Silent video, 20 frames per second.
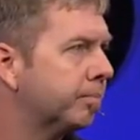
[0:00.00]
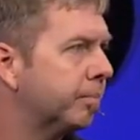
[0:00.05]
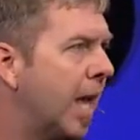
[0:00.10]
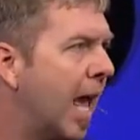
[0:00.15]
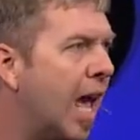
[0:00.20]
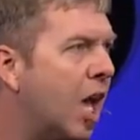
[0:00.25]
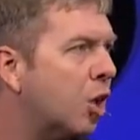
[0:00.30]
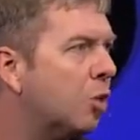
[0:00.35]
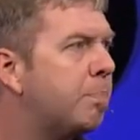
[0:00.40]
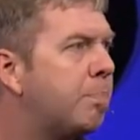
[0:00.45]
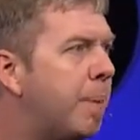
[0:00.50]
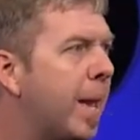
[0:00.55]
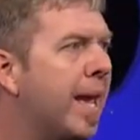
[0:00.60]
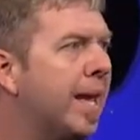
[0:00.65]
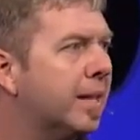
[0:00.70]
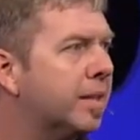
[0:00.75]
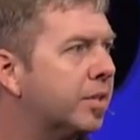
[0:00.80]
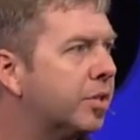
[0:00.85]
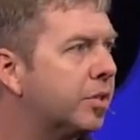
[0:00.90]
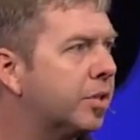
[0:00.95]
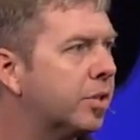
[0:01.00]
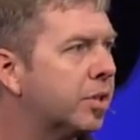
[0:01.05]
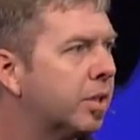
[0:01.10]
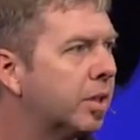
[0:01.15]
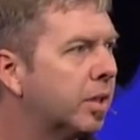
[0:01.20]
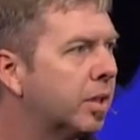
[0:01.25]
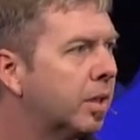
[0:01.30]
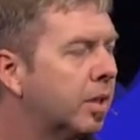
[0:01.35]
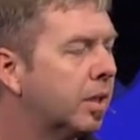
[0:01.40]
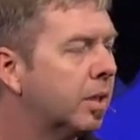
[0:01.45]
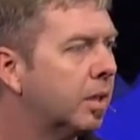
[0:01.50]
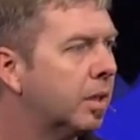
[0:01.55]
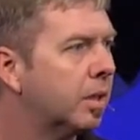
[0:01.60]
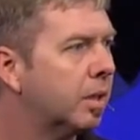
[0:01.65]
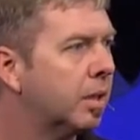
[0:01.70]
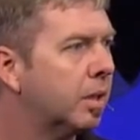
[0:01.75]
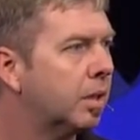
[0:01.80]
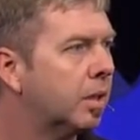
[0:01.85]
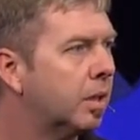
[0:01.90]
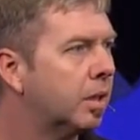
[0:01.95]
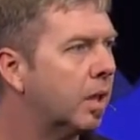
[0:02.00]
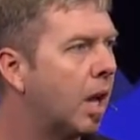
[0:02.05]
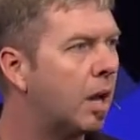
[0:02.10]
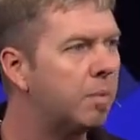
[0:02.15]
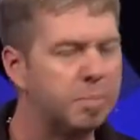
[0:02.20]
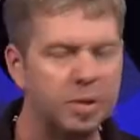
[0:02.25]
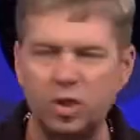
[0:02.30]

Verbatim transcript: hell bent on